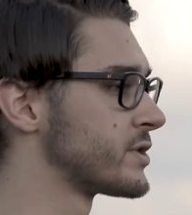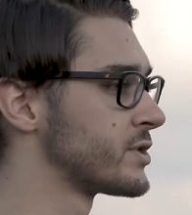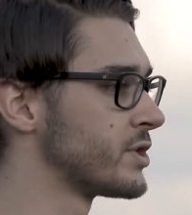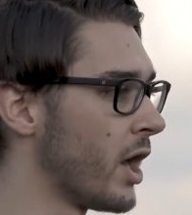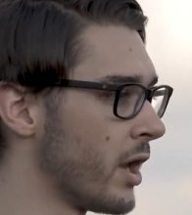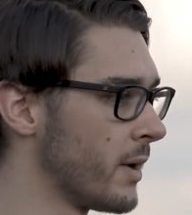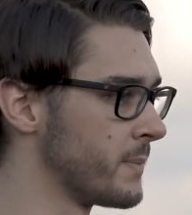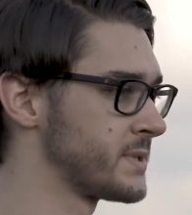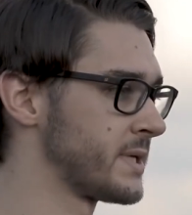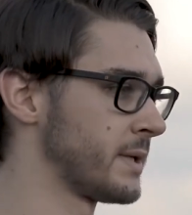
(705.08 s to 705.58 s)
for
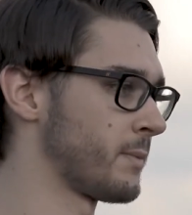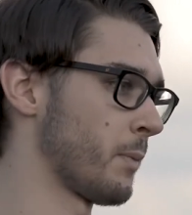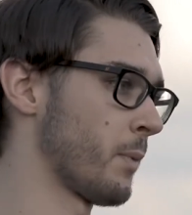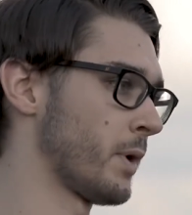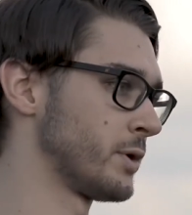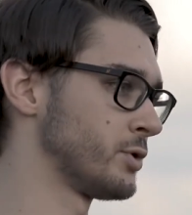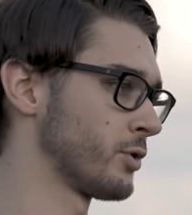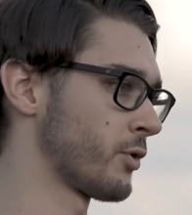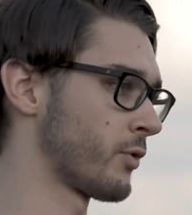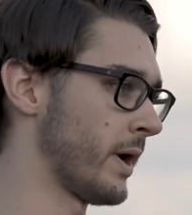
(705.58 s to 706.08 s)
startups that we
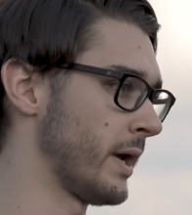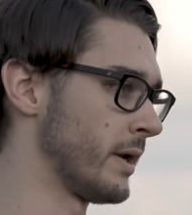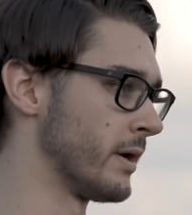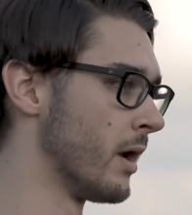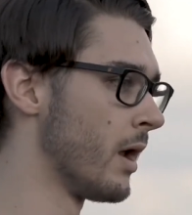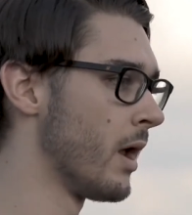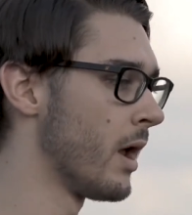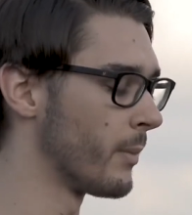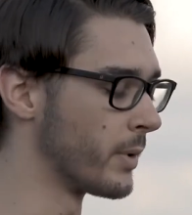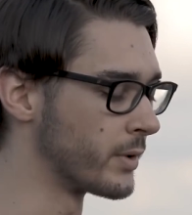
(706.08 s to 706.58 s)
want to
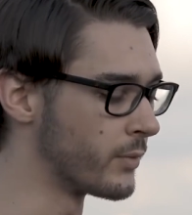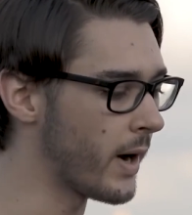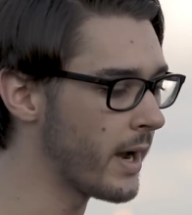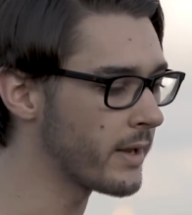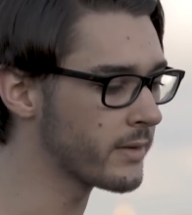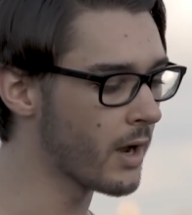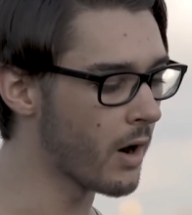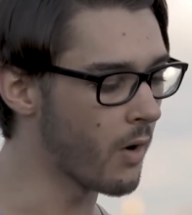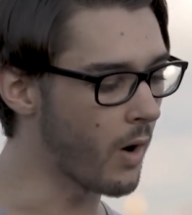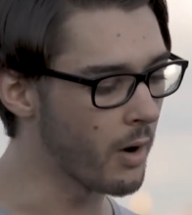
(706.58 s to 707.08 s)
create. But
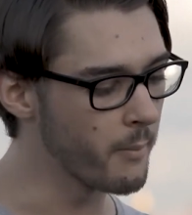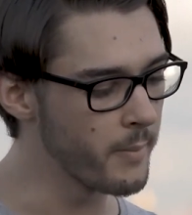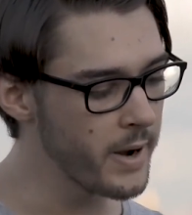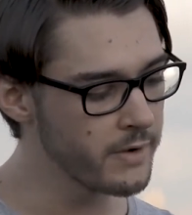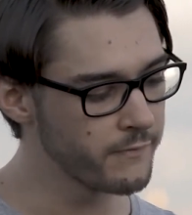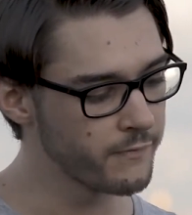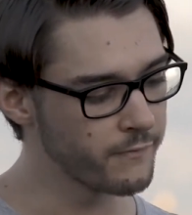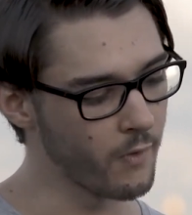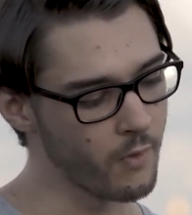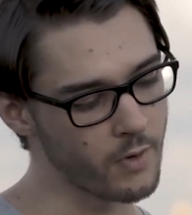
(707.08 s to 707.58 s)
right now our
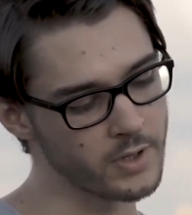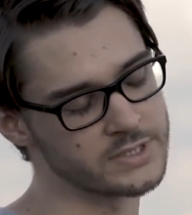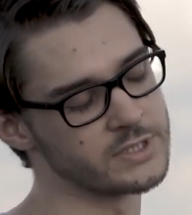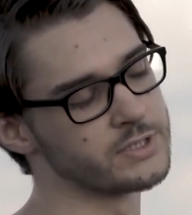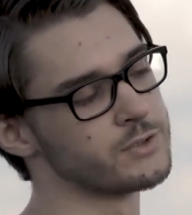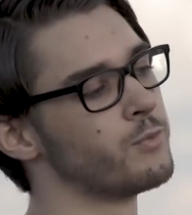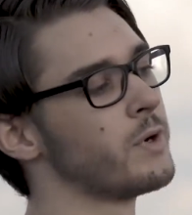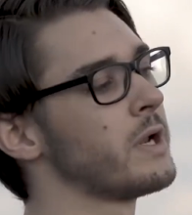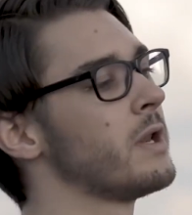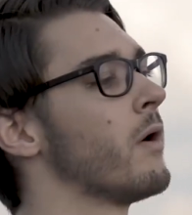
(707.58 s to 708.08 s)
main
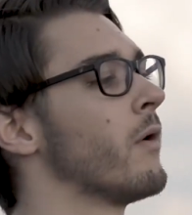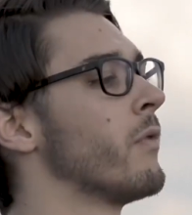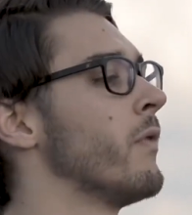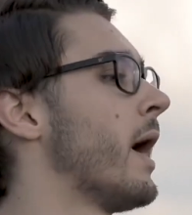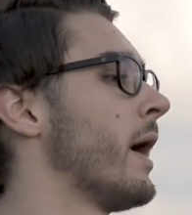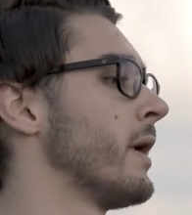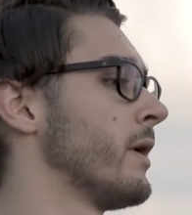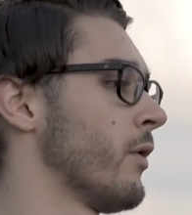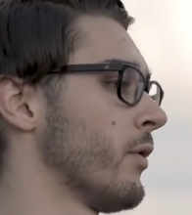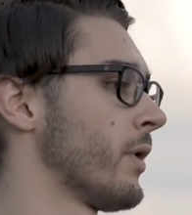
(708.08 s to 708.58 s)
focus is really
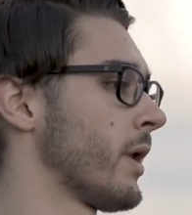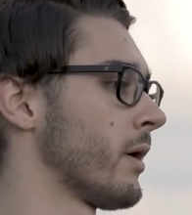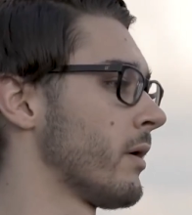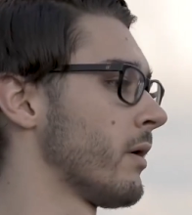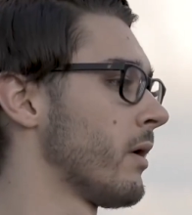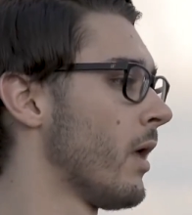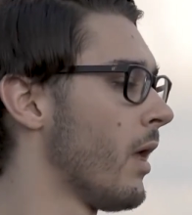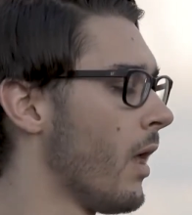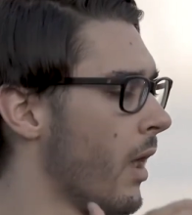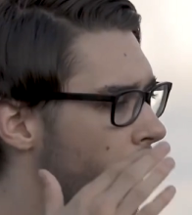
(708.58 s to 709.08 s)
on
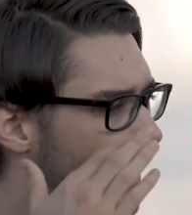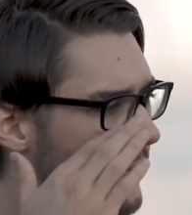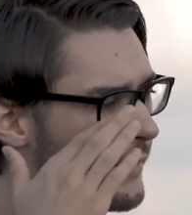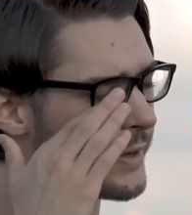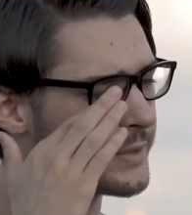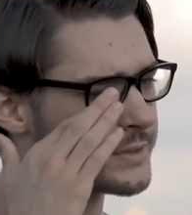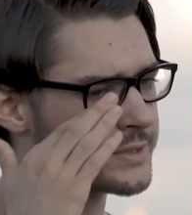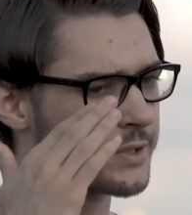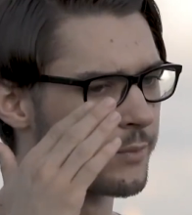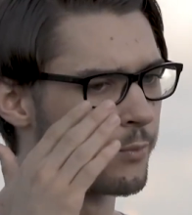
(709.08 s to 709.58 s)
IOTA.
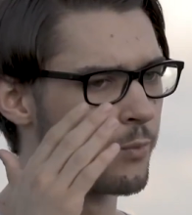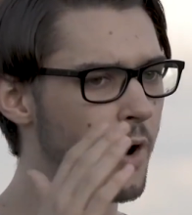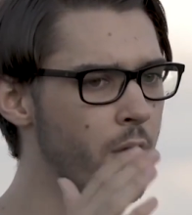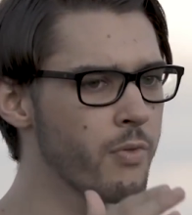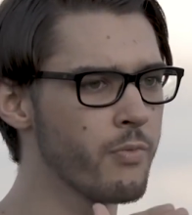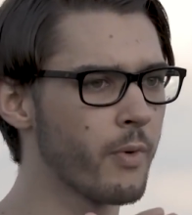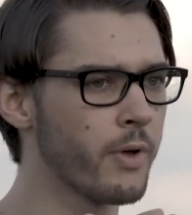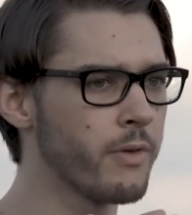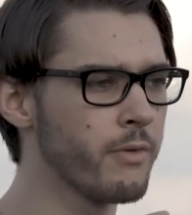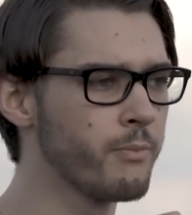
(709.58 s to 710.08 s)
And so
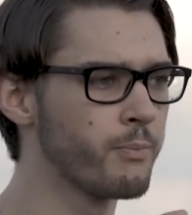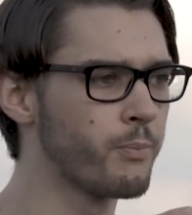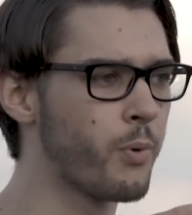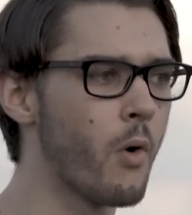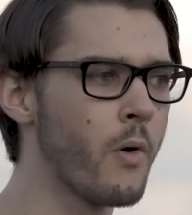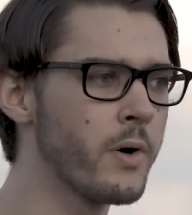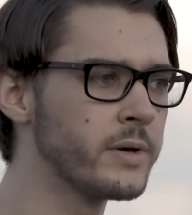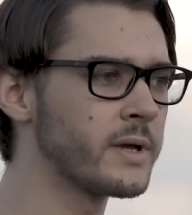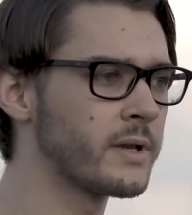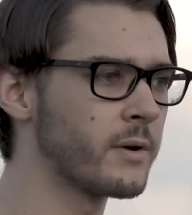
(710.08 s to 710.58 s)
one
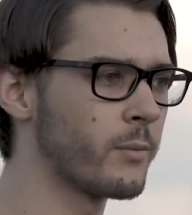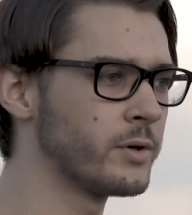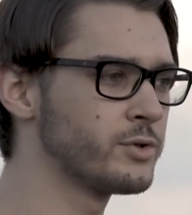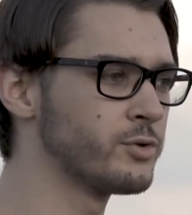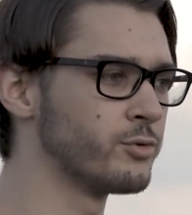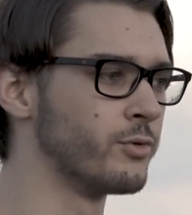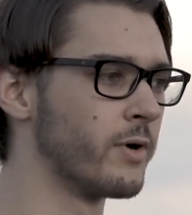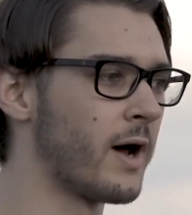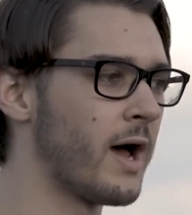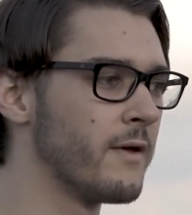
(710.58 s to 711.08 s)
point that I
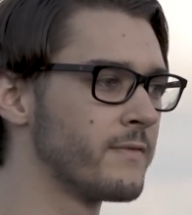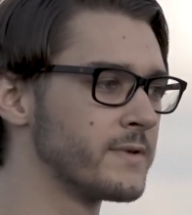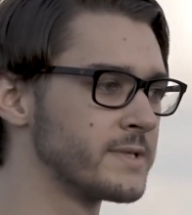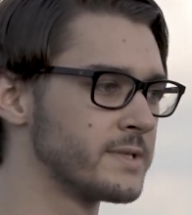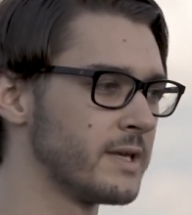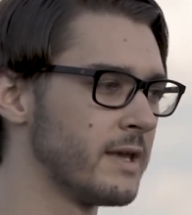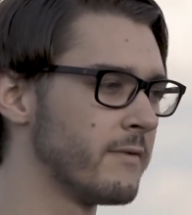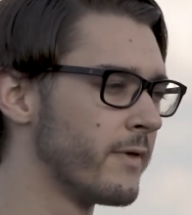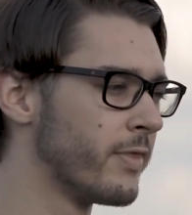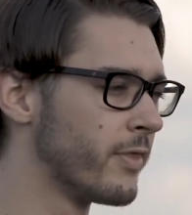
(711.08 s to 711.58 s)
want to drive
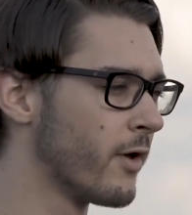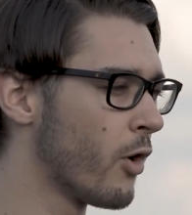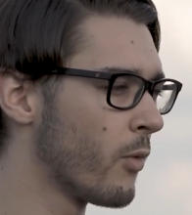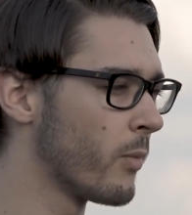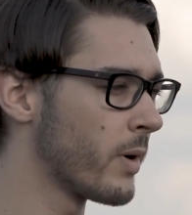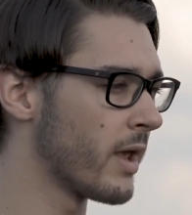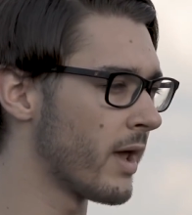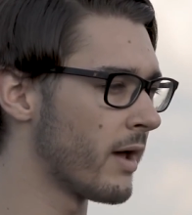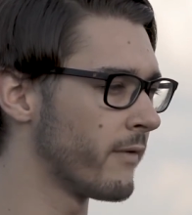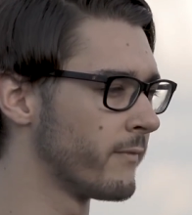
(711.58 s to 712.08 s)
is, even
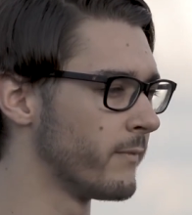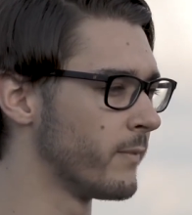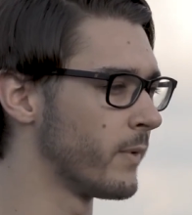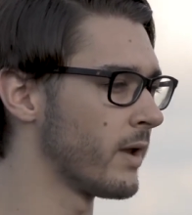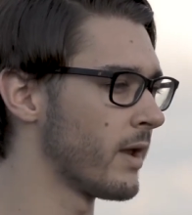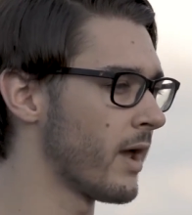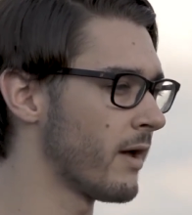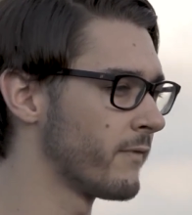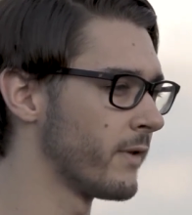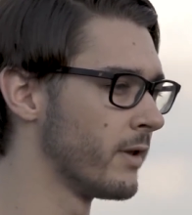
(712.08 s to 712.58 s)
though we
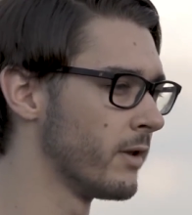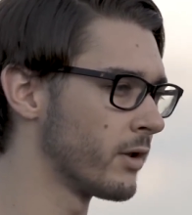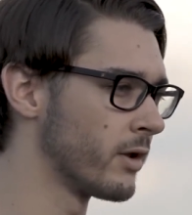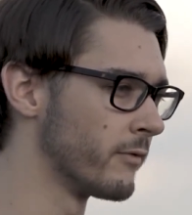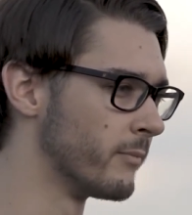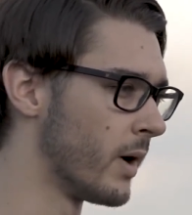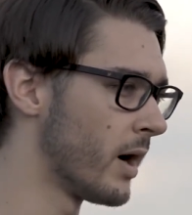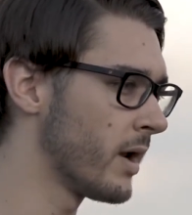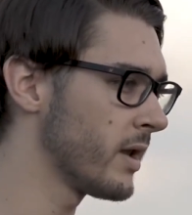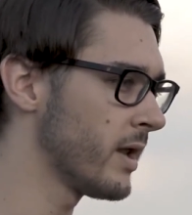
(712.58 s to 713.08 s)
have a
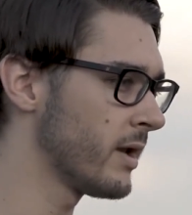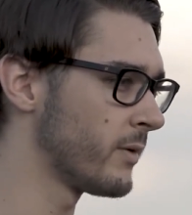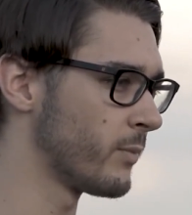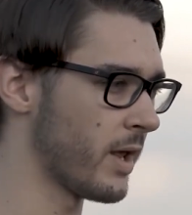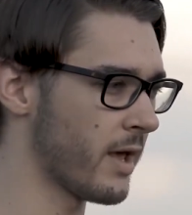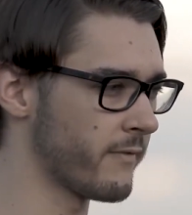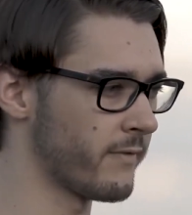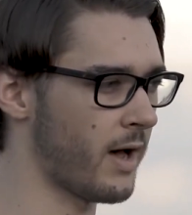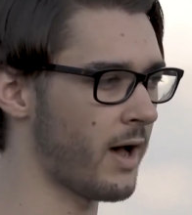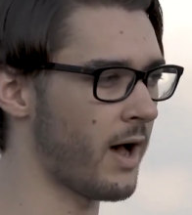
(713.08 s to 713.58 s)
lot of money
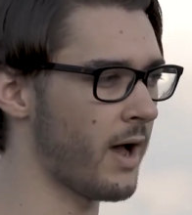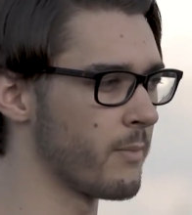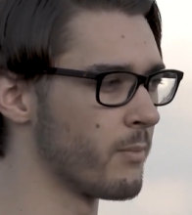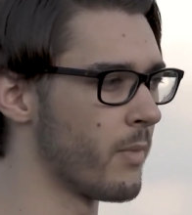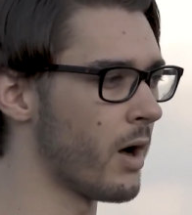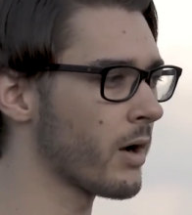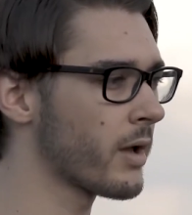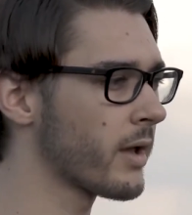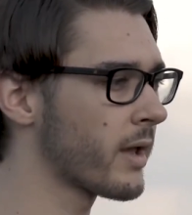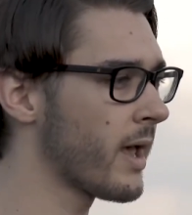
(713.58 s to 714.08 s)
and we have a high
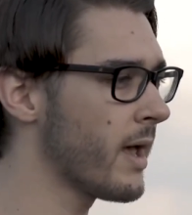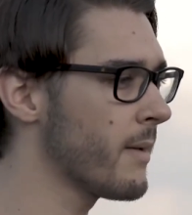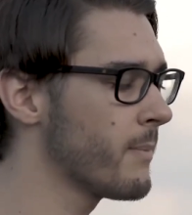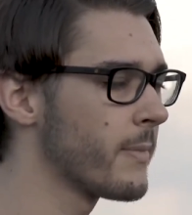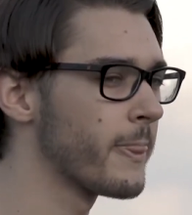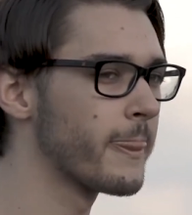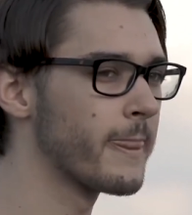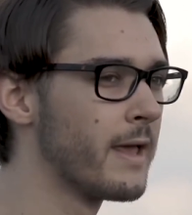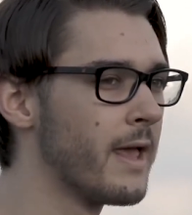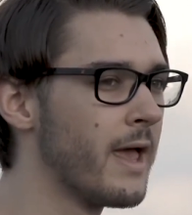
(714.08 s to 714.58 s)
market
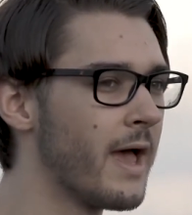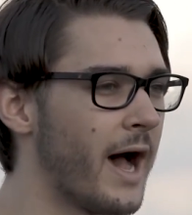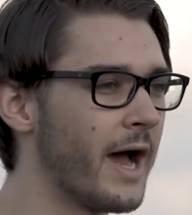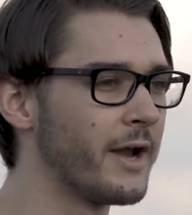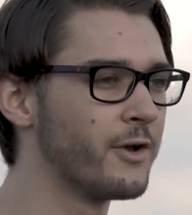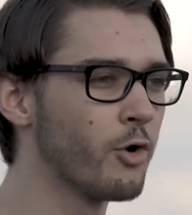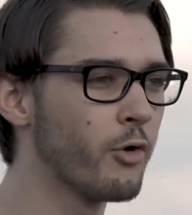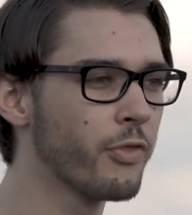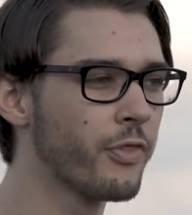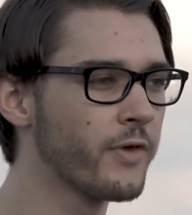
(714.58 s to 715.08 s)
cap,
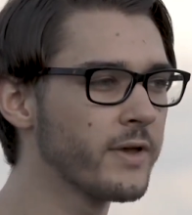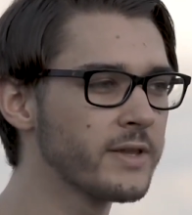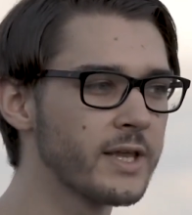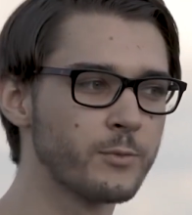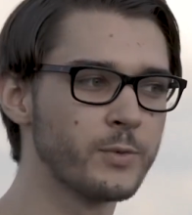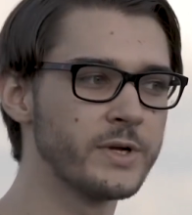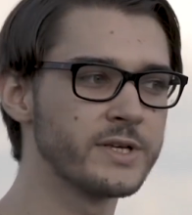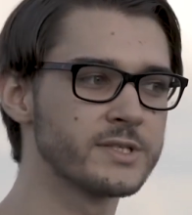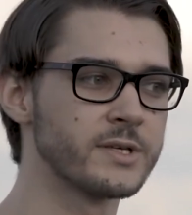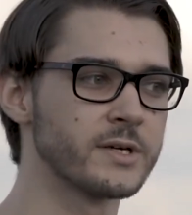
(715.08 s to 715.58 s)
I don't think
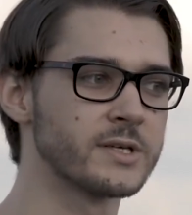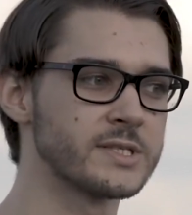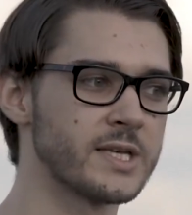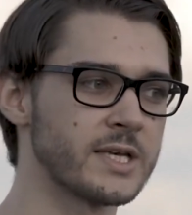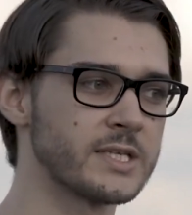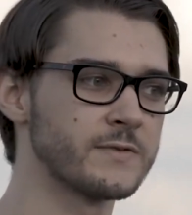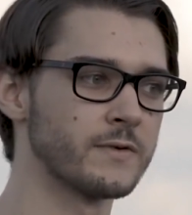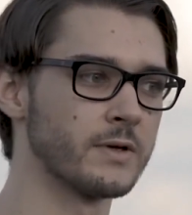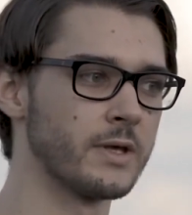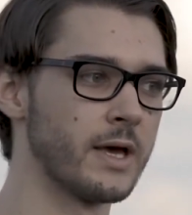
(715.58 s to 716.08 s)
that we're
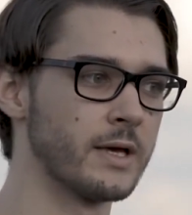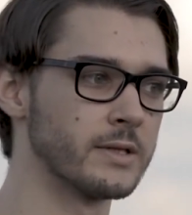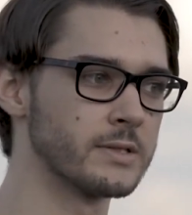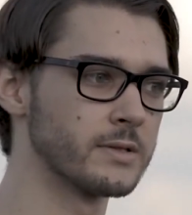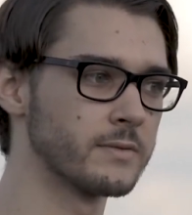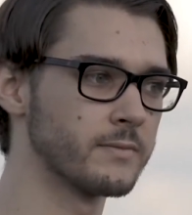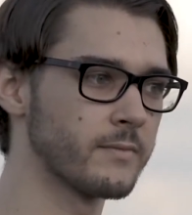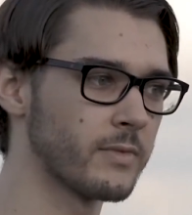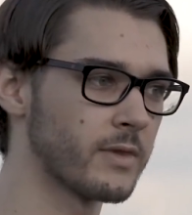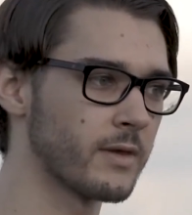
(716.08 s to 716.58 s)
successful yet.